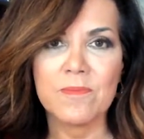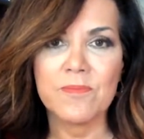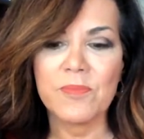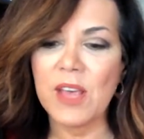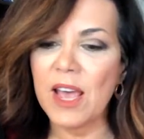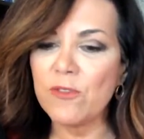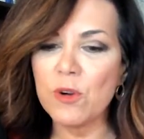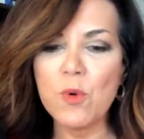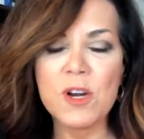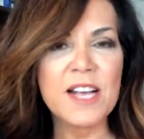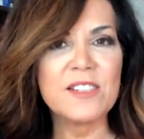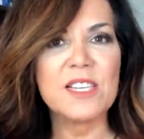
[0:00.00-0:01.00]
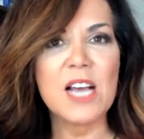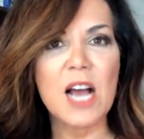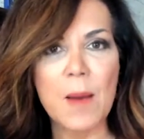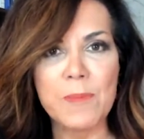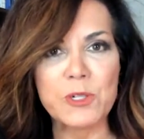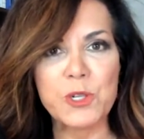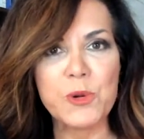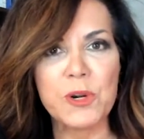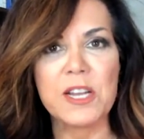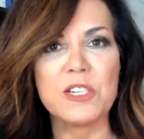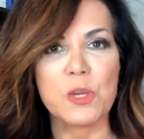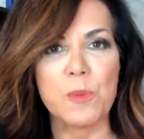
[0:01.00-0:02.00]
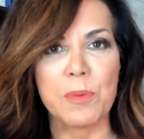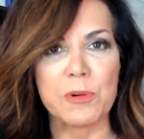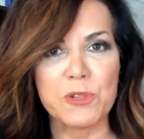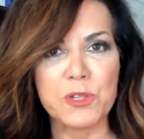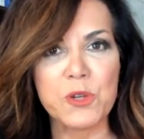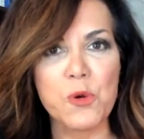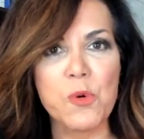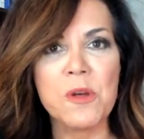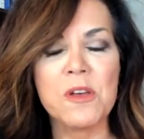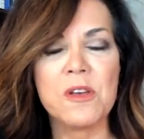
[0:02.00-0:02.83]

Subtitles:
Everyone has the opportunity to pursue